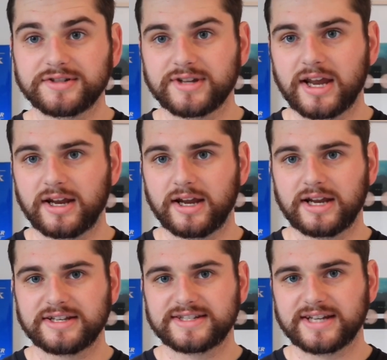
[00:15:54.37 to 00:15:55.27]

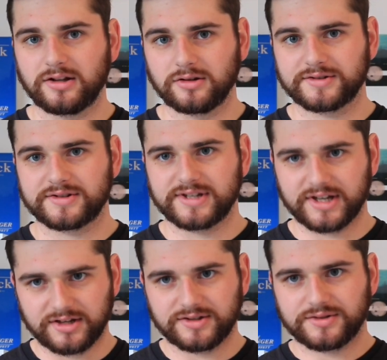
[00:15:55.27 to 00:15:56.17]
and sells
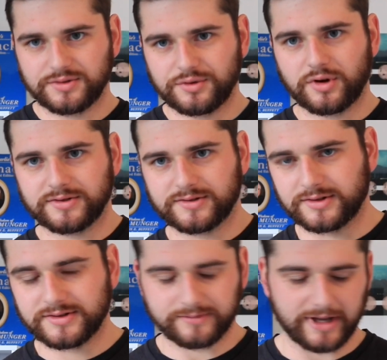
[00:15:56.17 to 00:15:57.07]
tickets to
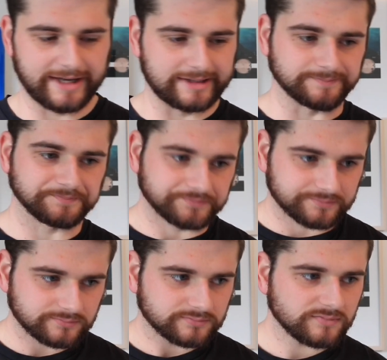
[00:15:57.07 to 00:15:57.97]
concerts.
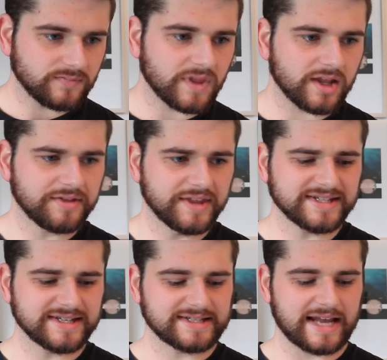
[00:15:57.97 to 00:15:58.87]

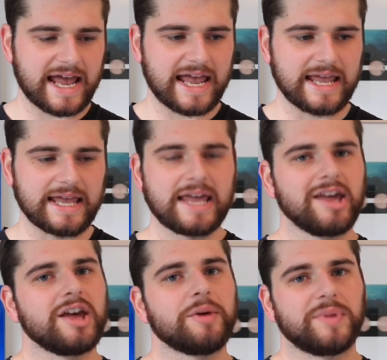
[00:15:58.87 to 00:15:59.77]
This is a
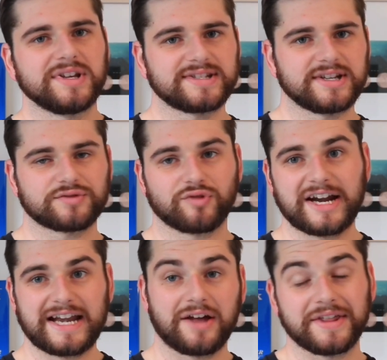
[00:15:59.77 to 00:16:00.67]
business
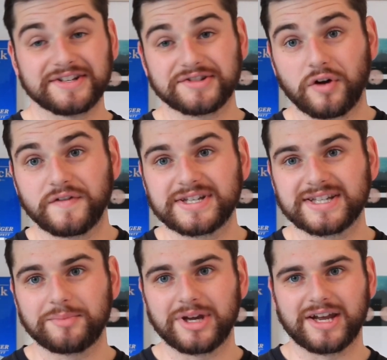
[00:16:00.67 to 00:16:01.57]
right now that has
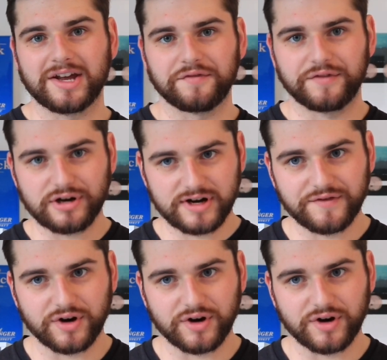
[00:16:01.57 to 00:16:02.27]
obviously been hit very, very